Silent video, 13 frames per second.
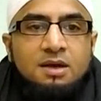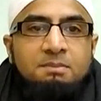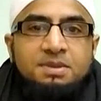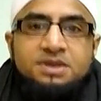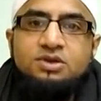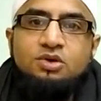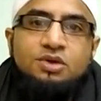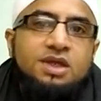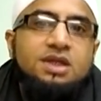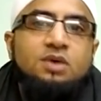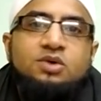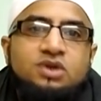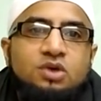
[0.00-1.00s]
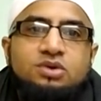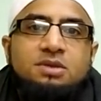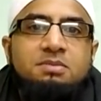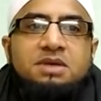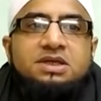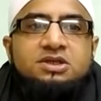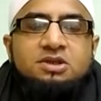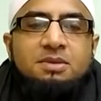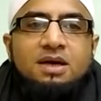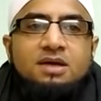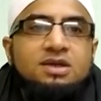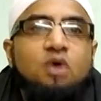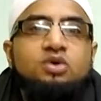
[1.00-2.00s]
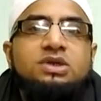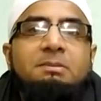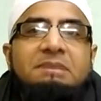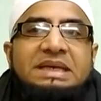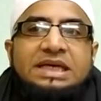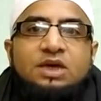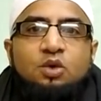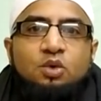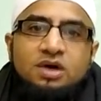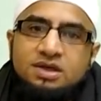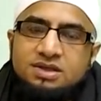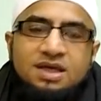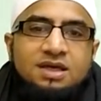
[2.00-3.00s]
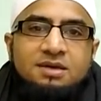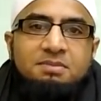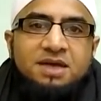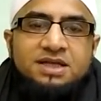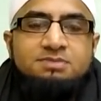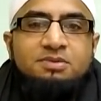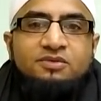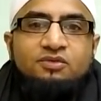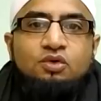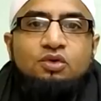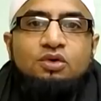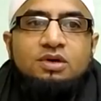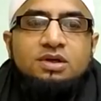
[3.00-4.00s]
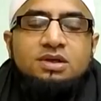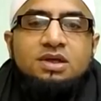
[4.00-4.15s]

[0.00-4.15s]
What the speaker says: But do you think there was no Tabligh jama'ah, no Tabligh work taking place before